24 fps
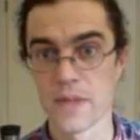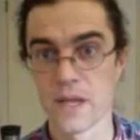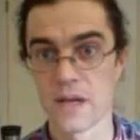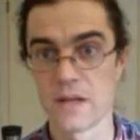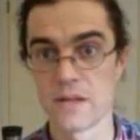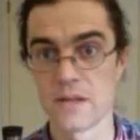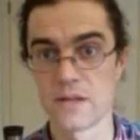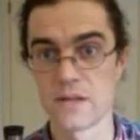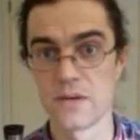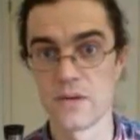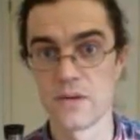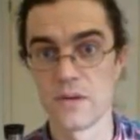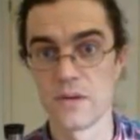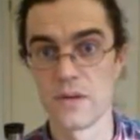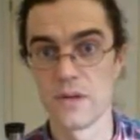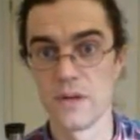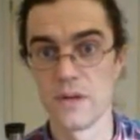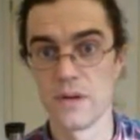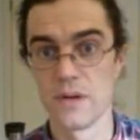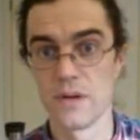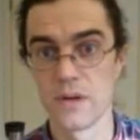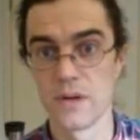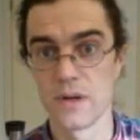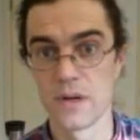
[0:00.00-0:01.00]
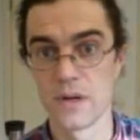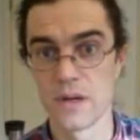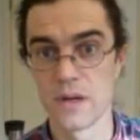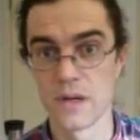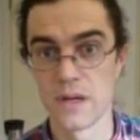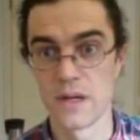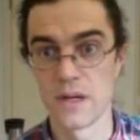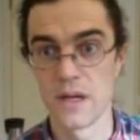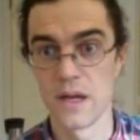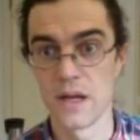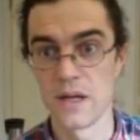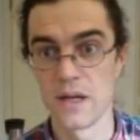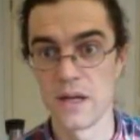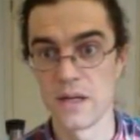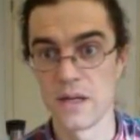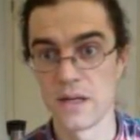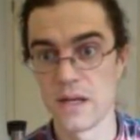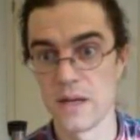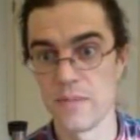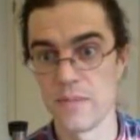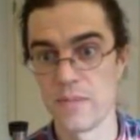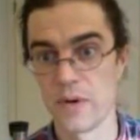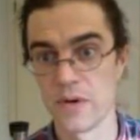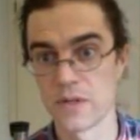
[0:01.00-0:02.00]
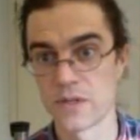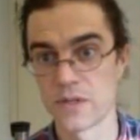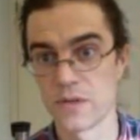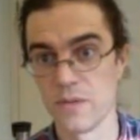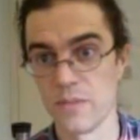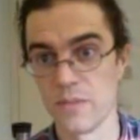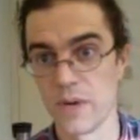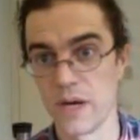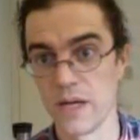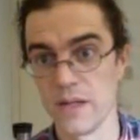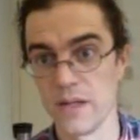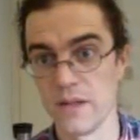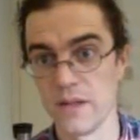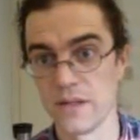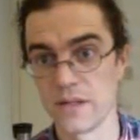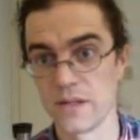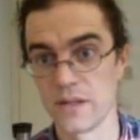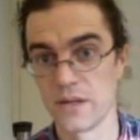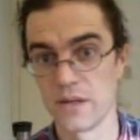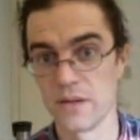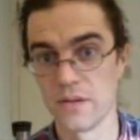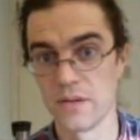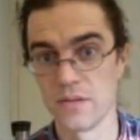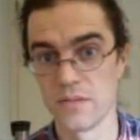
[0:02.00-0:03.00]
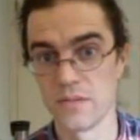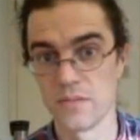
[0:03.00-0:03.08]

And so, and keep also in mind these are